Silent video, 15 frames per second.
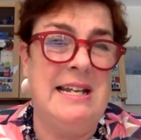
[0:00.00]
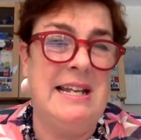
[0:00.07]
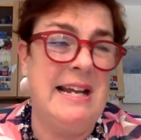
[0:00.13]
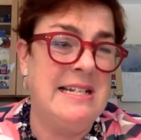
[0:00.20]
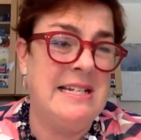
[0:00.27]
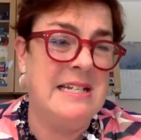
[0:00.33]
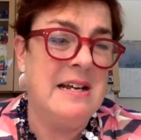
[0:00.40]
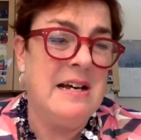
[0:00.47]
And
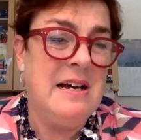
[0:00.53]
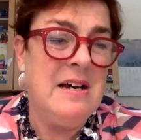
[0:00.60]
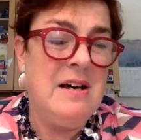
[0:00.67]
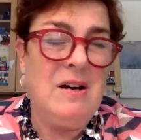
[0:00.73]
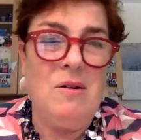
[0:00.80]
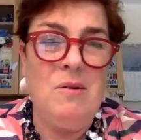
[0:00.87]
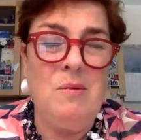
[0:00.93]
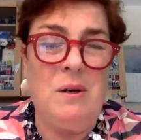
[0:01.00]
that's
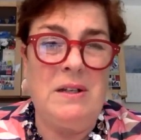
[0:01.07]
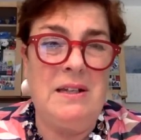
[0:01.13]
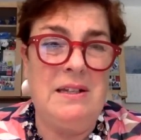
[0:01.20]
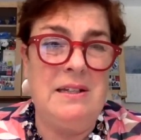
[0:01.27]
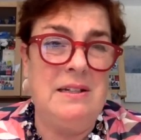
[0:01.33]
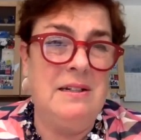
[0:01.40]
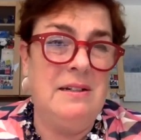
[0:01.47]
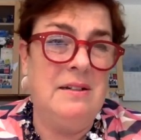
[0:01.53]
what
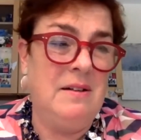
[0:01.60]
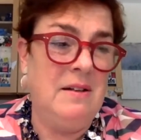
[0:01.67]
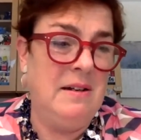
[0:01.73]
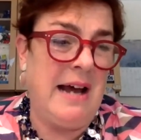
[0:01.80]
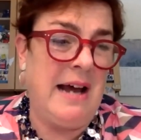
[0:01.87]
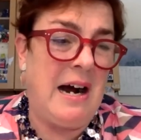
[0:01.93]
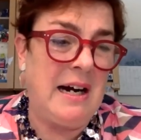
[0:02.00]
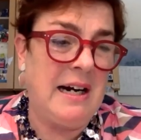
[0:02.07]
the
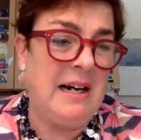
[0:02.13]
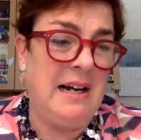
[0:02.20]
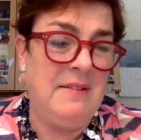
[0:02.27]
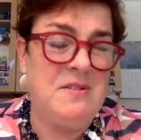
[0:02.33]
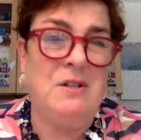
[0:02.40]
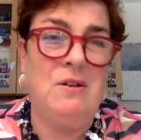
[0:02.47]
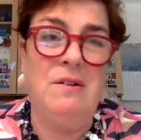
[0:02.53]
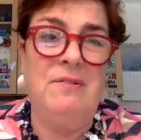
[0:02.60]

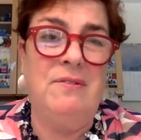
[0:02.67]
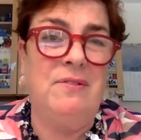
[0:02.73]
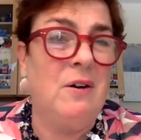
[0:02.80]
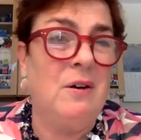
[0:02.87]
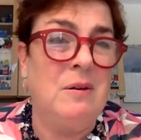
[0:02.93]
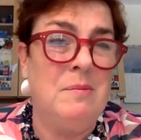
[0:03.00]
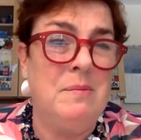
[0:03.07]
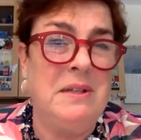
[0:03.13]
archives
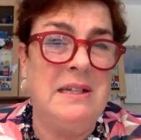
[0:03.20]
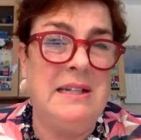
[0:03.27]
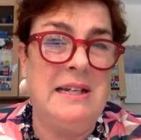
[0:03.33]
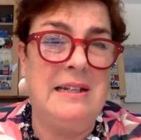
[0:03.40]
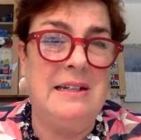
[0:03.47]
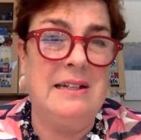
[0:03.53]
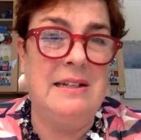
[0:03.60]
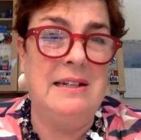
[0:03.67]
confirmed,
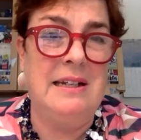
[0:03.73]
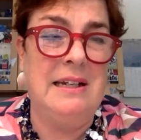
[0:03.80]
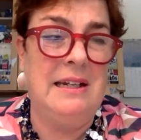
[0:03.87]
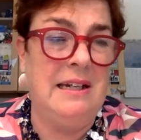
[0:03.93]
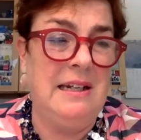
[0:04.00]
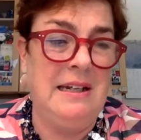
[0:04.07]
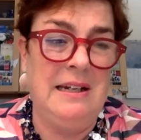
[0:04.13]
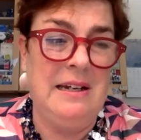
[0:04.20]
that
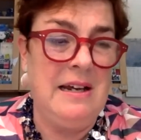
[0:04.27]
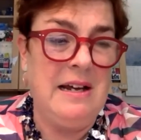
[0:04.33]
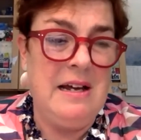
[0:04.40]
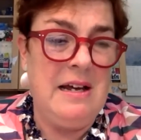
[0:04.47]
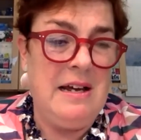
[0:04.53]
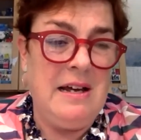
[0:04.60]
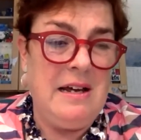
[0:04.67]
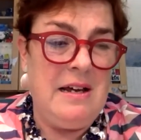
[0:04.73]
he
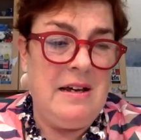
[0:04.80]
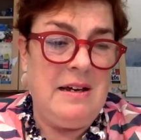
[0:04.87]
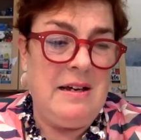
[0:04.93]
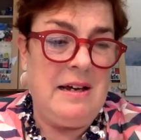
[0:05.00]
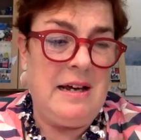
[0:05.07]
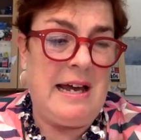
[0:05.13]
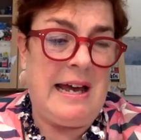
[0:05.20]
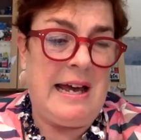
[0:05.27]

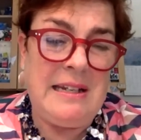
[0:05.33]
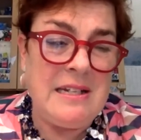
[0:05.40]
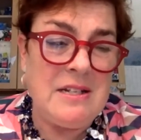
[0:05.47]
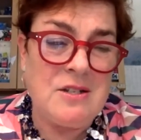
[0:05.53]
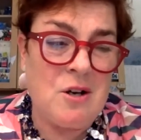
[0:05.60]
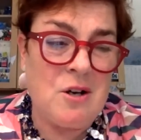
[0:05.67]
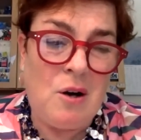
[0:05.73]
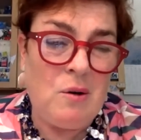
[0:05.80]
and
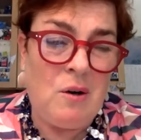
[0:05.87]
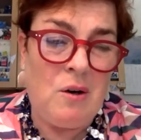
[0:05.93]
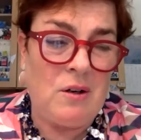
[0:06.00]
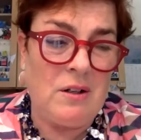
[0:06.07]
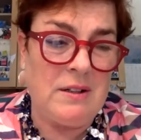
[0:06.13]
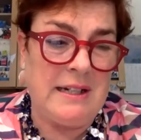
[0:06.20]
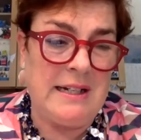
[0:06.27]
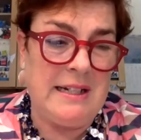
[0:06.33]
his
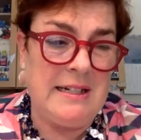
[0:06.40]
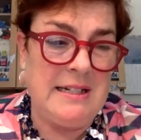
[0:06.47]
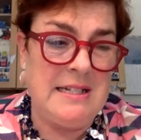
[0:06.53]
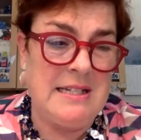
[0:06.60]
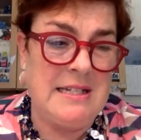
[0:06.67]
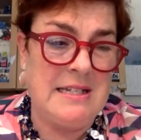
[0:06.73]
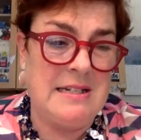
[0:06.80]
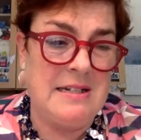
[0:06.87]
cohort and
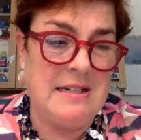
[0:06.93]
his